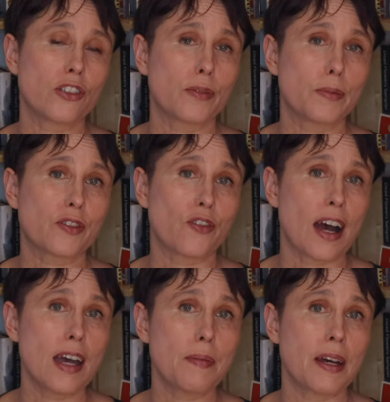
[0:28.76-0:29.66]
you
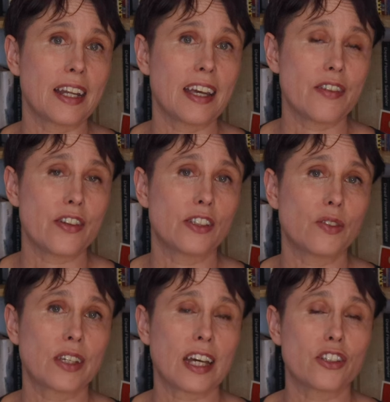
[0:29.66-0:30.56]
subscribe and hit the
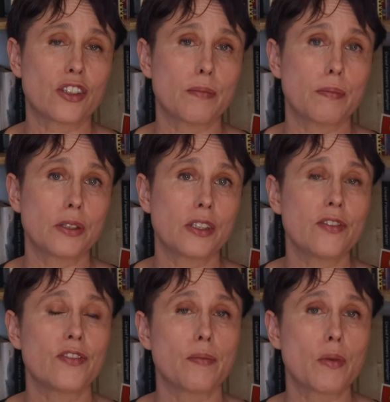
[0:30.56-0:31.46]
notification
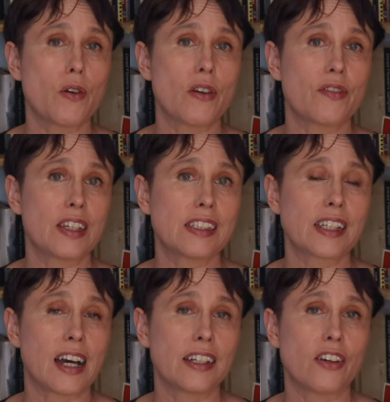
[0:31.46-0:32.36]
button for more of this
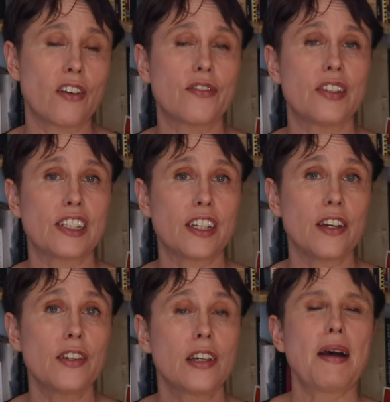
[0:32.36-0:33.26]
kind of
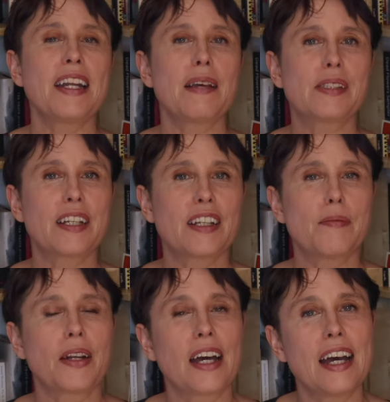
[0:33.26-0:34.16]
video. My name's
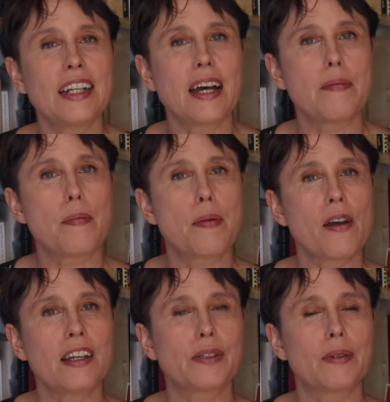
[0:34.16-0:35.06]
Nicola Monaghan, I'm a
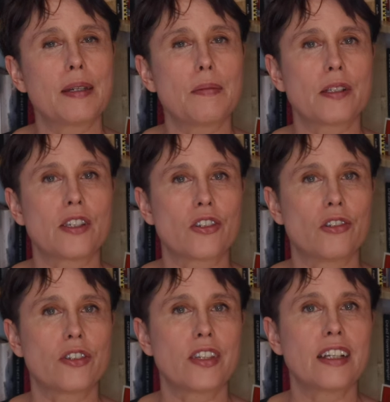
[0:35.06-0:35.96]
prize-winning British
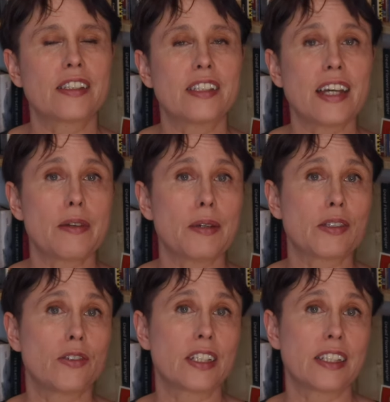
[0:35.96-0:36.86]
author, and today we're
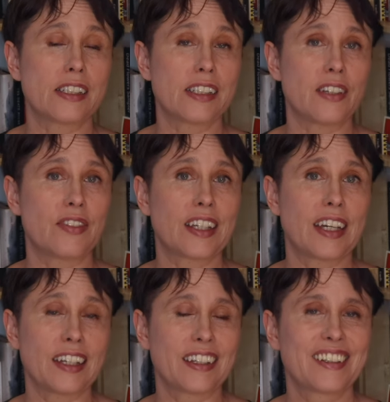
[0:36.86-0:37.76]
talking Stephen
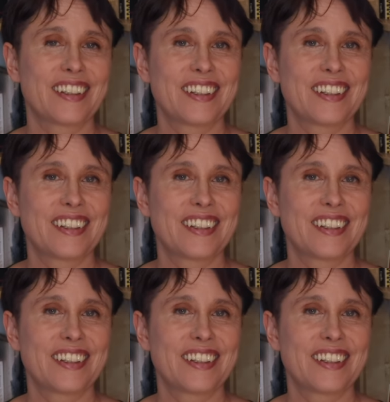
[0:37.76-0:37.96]
King.